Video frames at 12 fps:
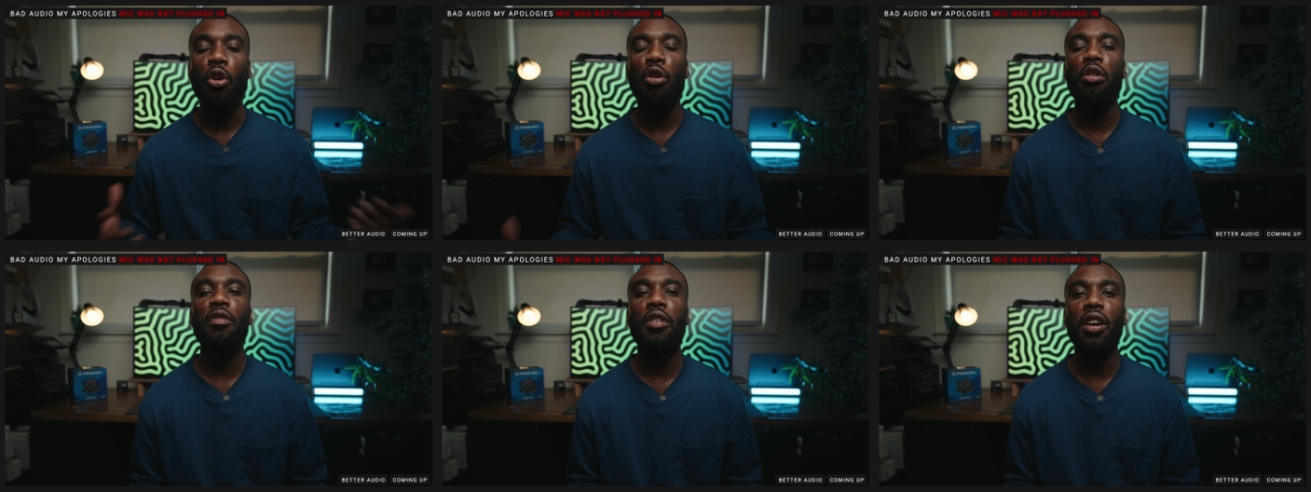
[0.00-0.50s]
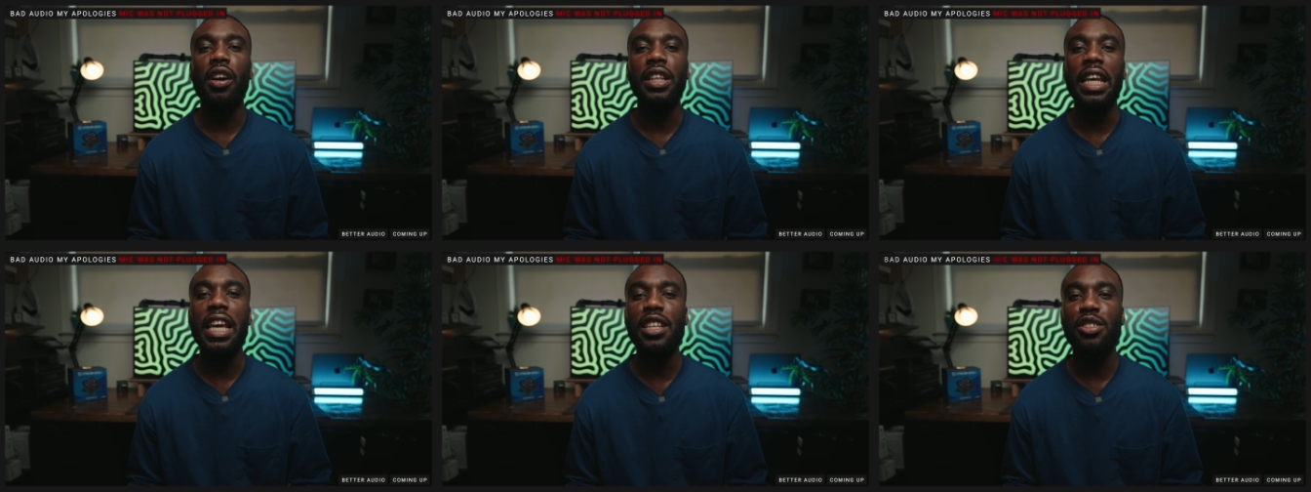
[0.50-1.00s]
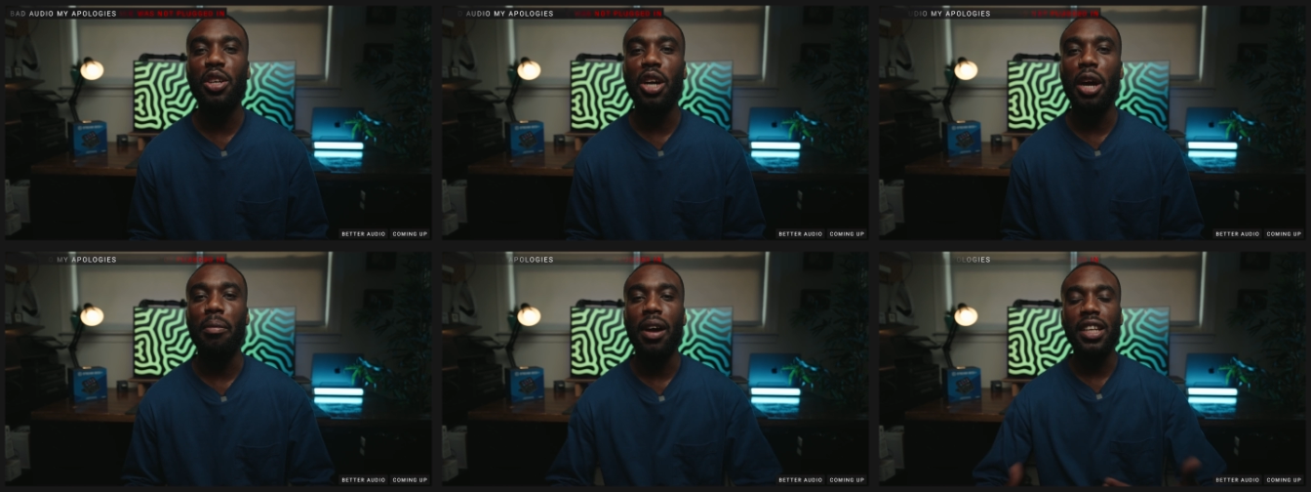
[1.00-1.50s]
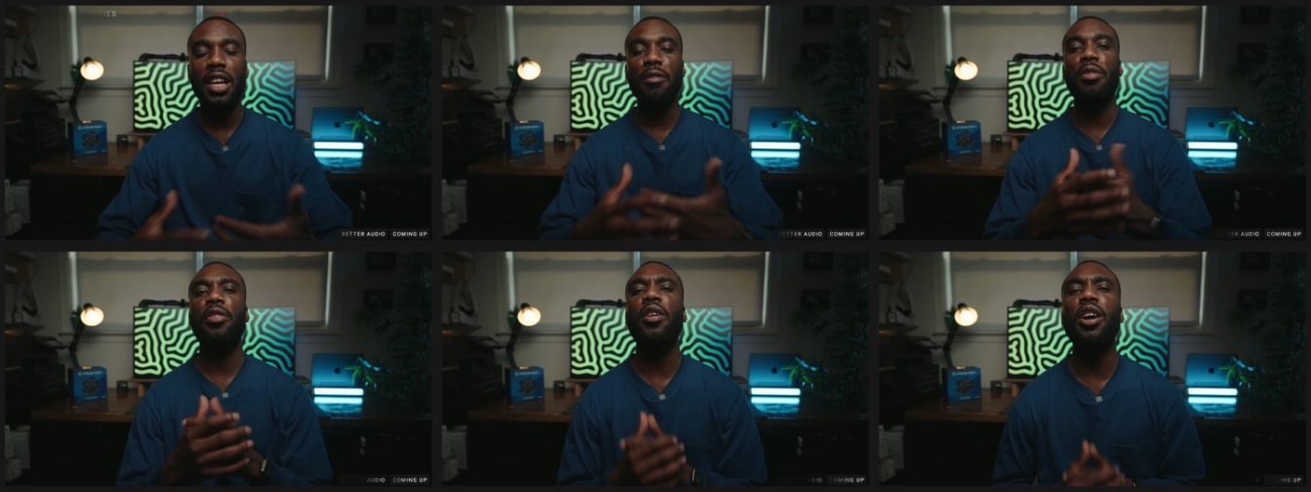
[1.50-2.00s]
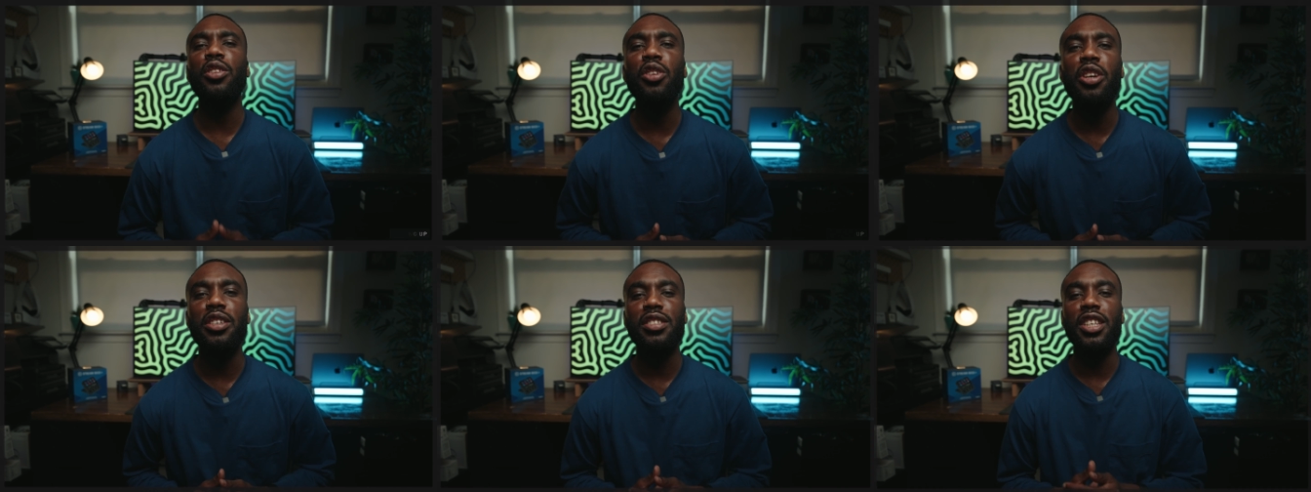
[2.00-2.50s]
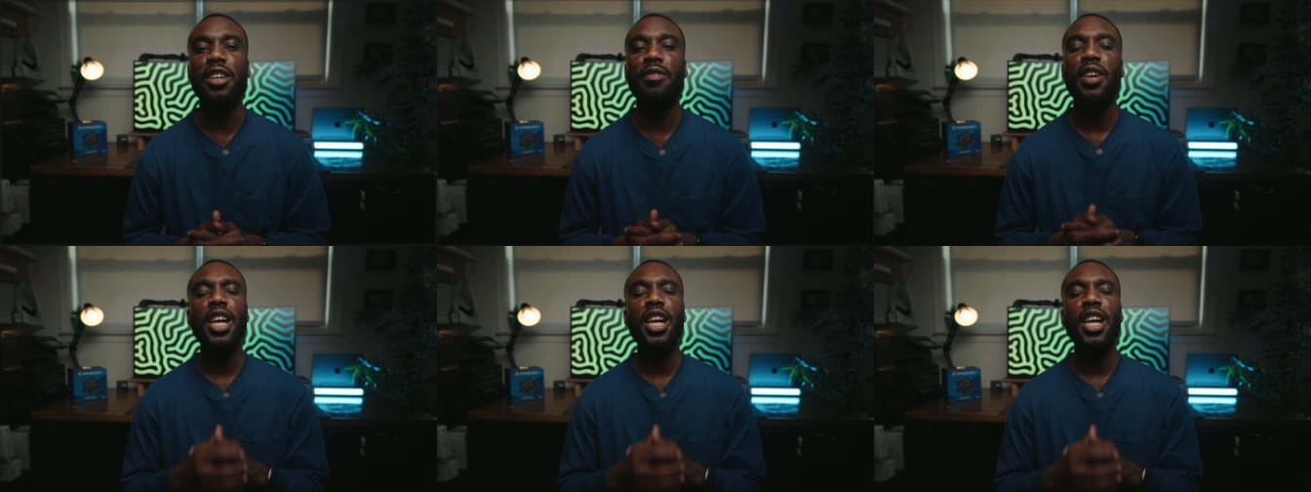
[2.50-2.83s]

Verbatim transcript: over on Instagram, and have thought to yourself,